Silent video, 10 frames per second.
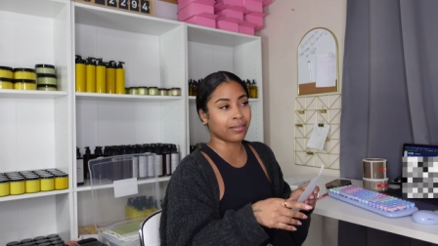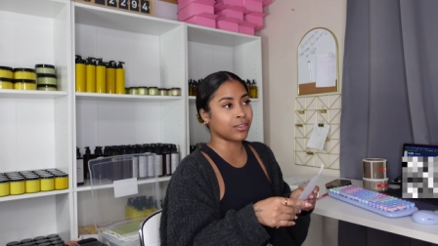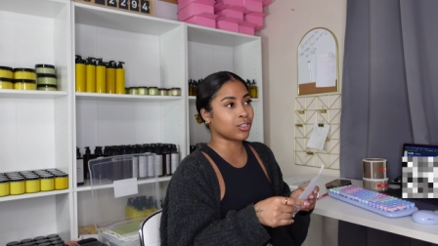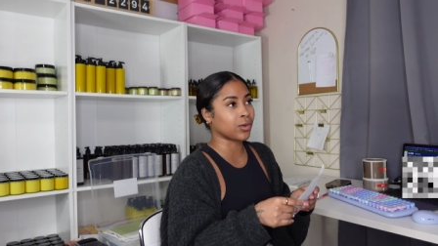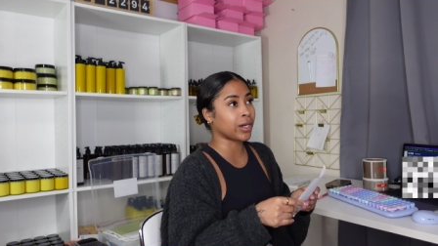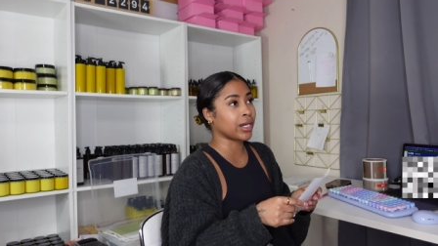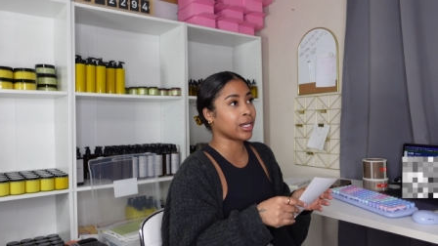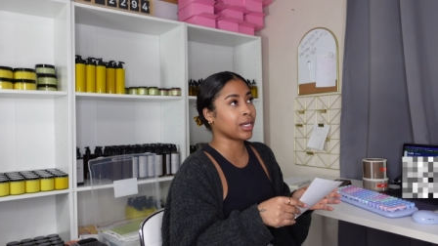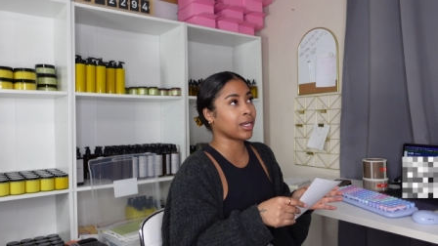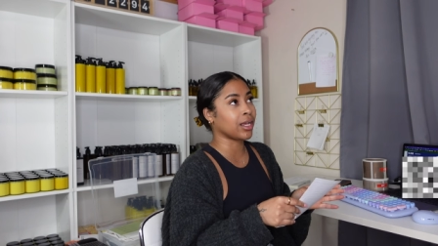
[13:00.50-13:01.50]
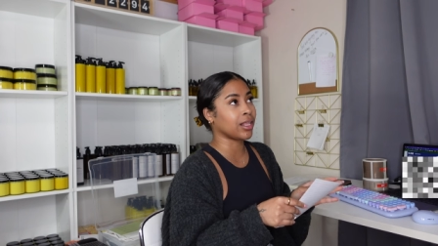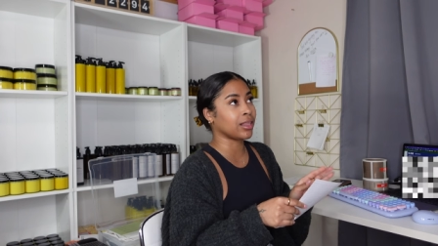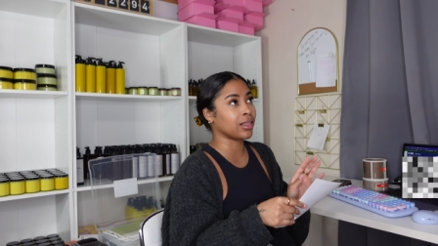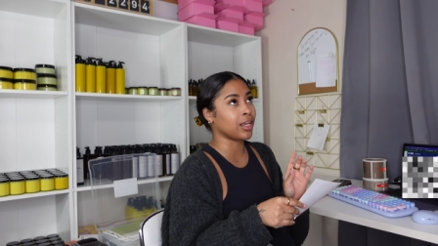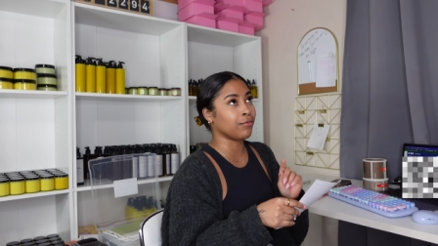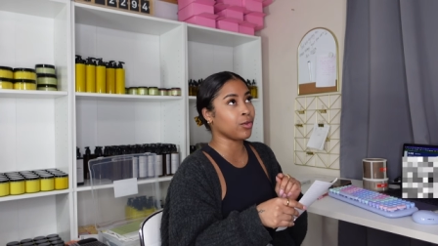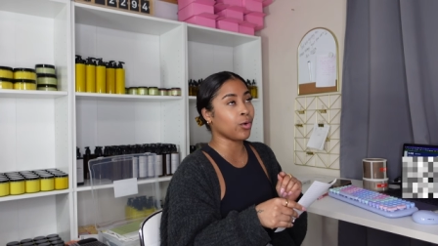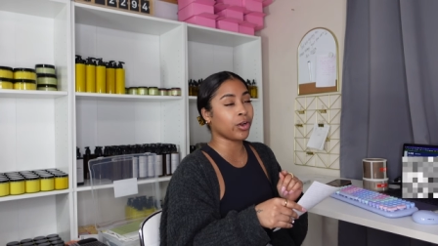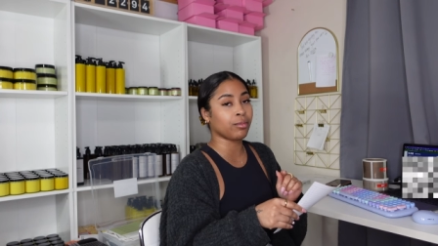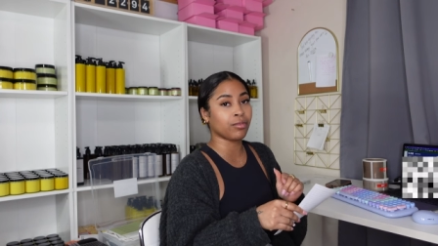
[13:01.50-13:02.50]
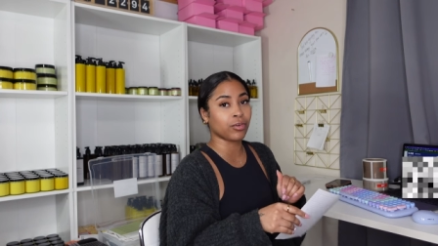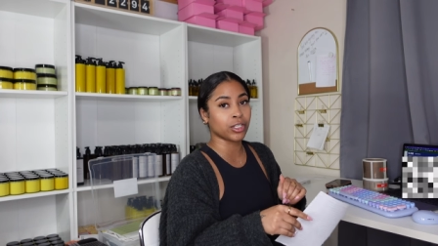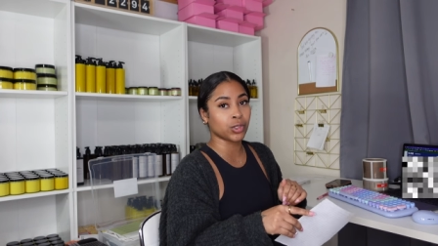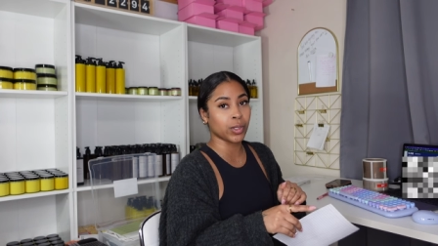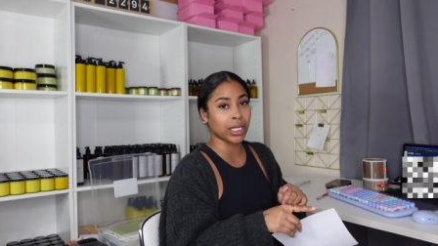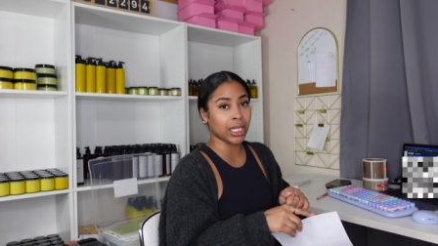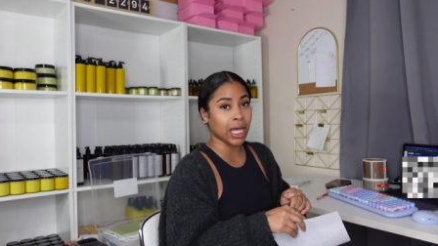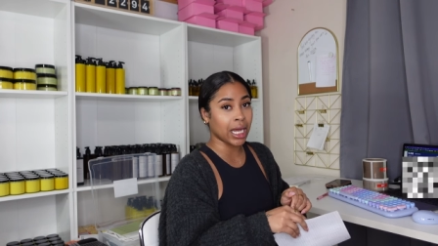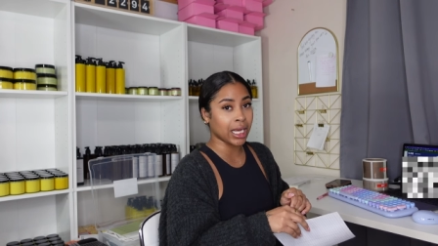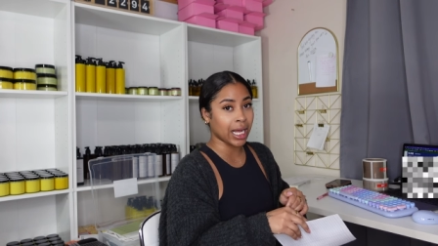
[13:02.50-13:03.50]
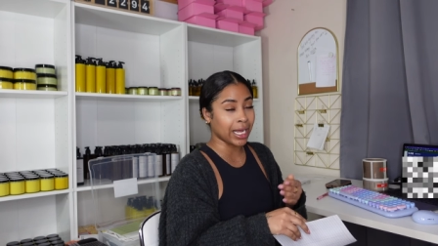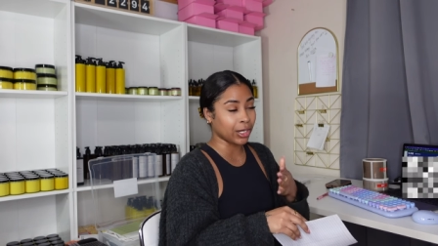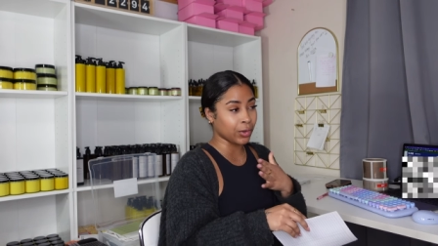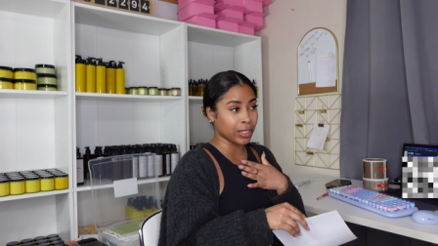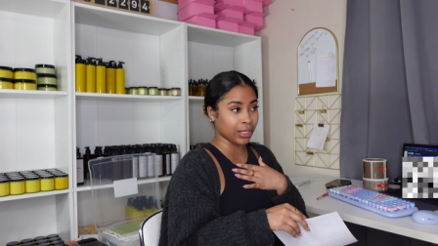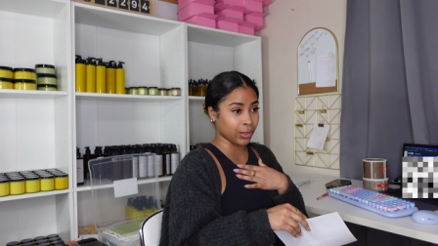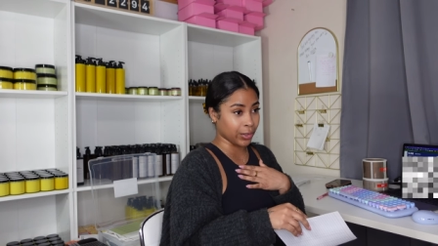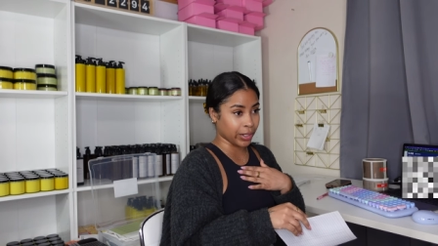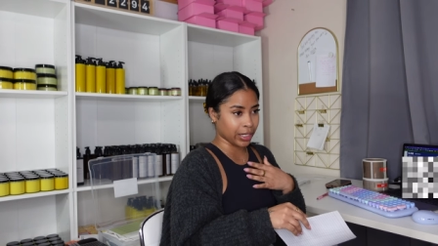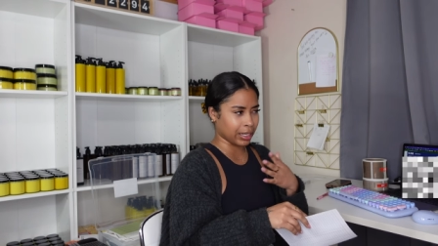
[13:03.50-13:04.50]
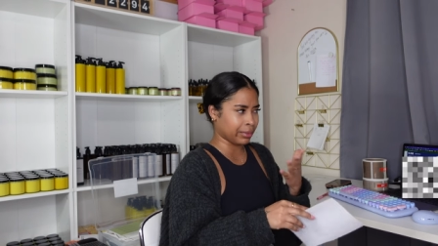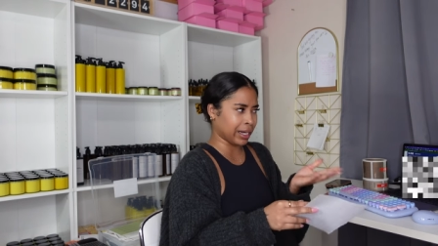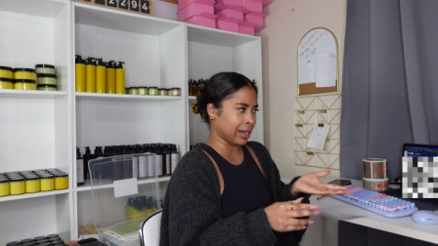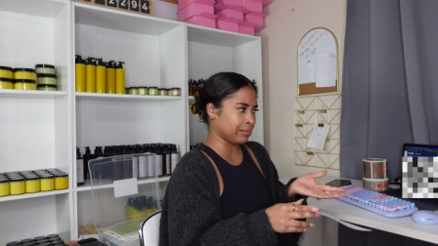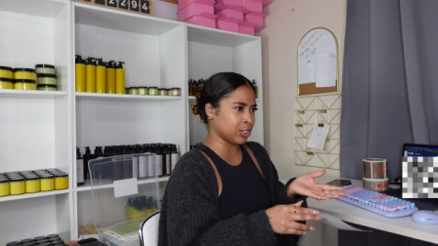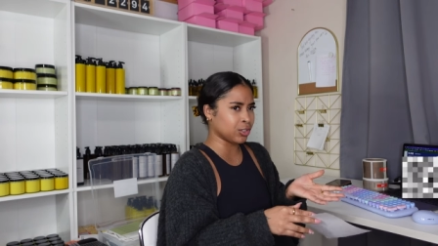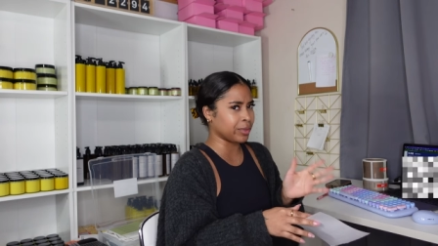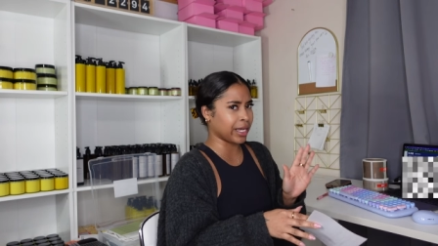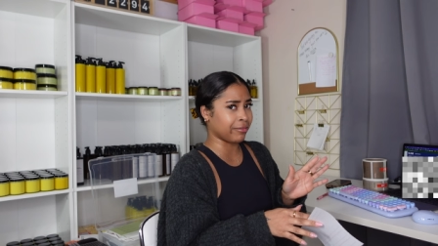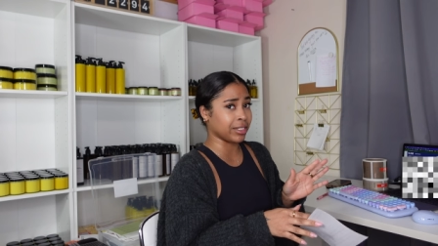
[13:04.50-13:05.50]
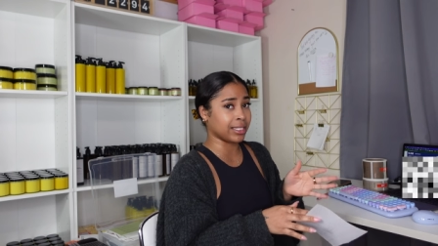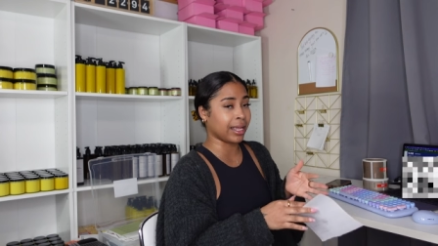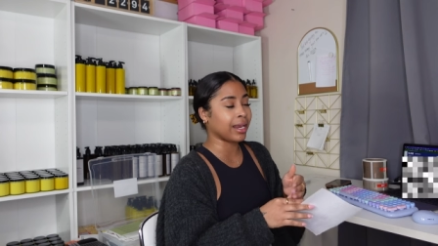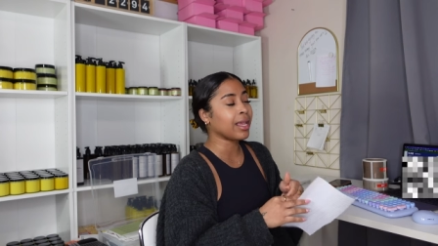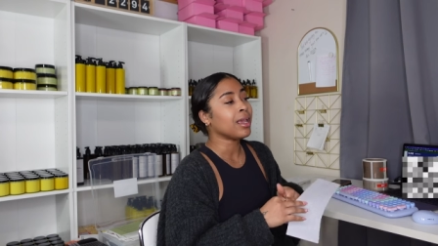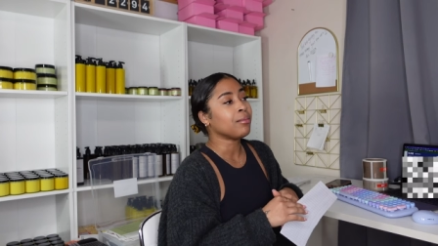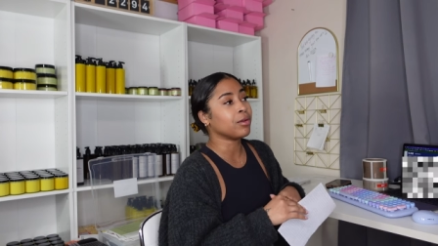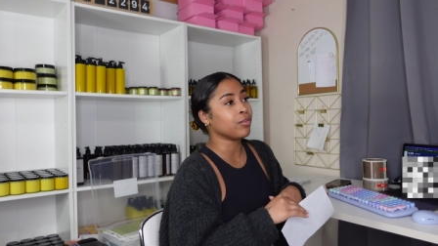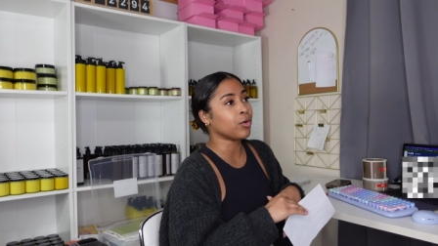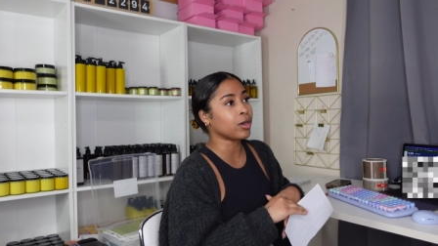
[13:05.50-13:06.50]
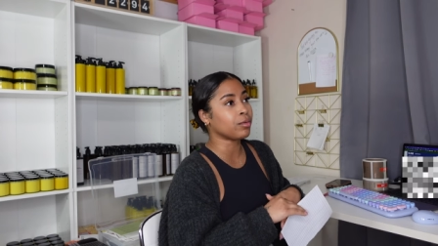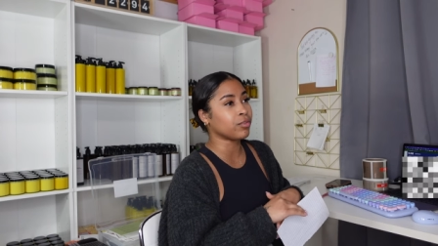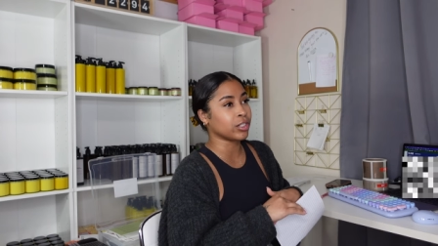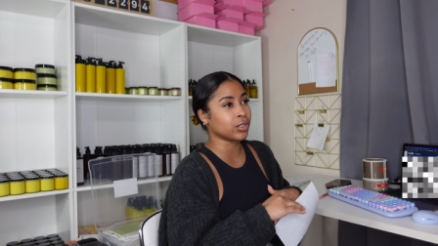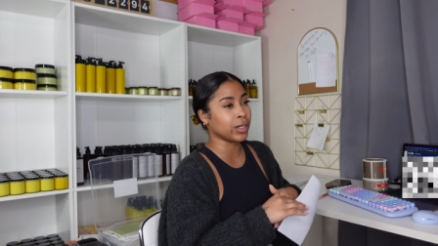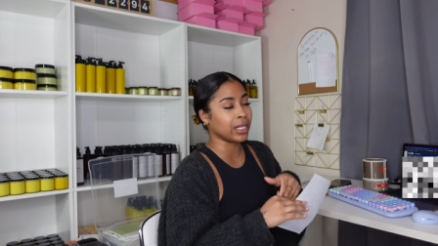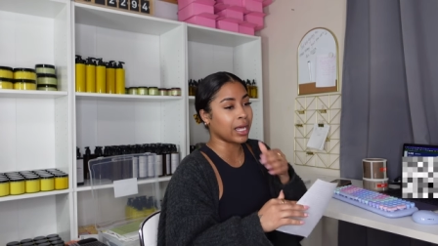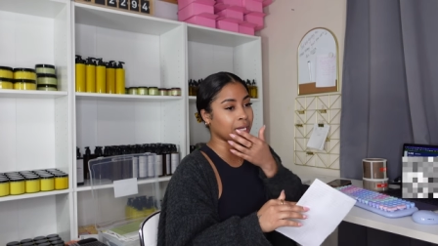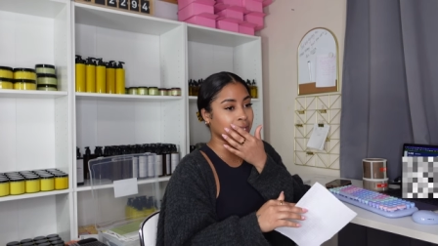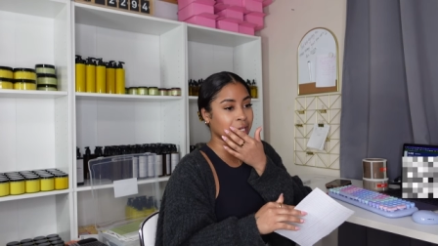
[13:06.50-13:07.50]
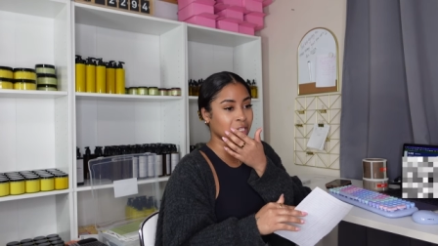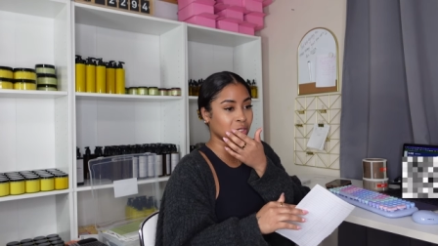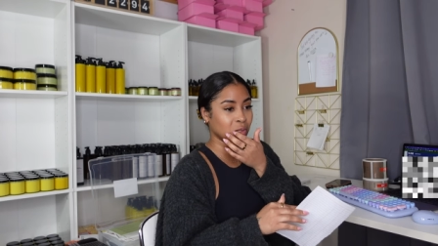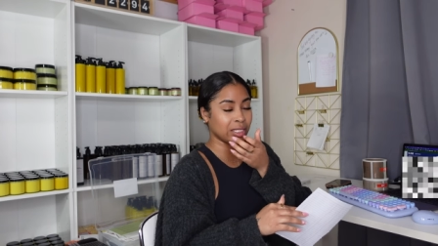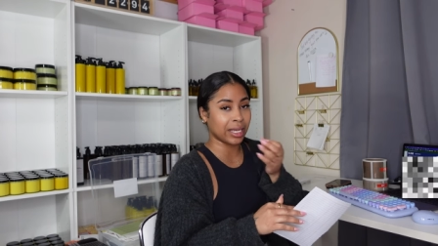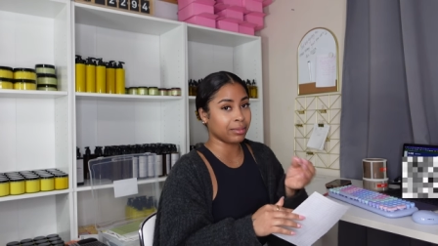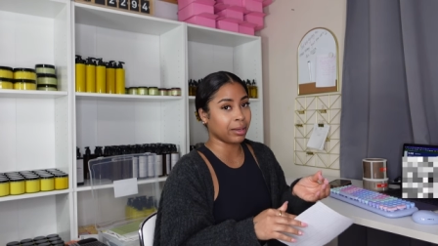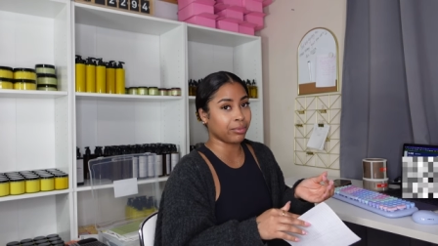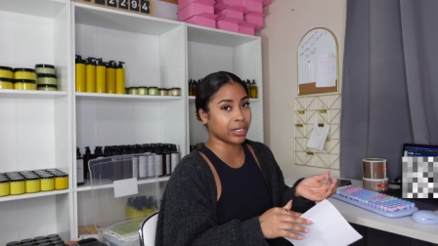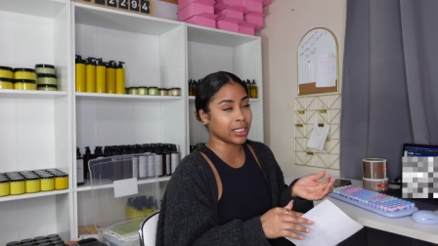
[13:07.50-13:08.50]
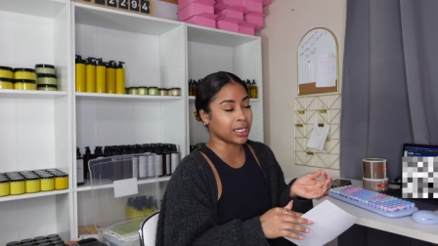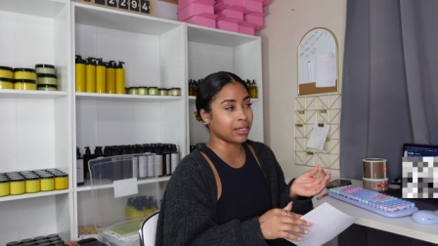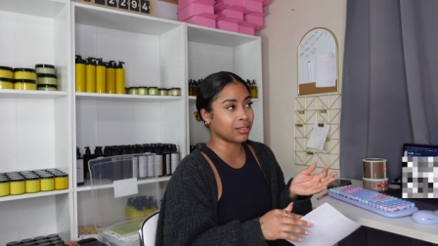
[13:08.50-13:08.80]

of the sort, if you order before 2 o'clock, I know in New York, but I'm assuming every state, but if you order before 2 o'clock, they do same day printing.